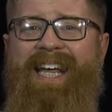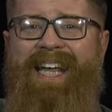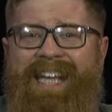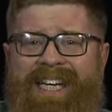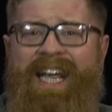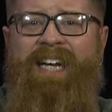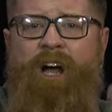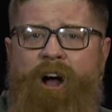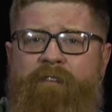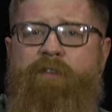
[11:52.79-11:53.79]
in and
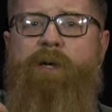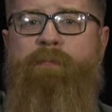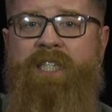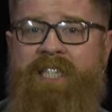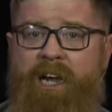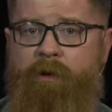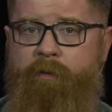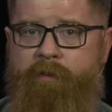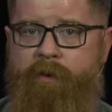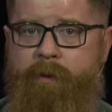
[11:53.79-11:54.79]
of
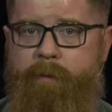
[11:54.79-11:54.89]
himself.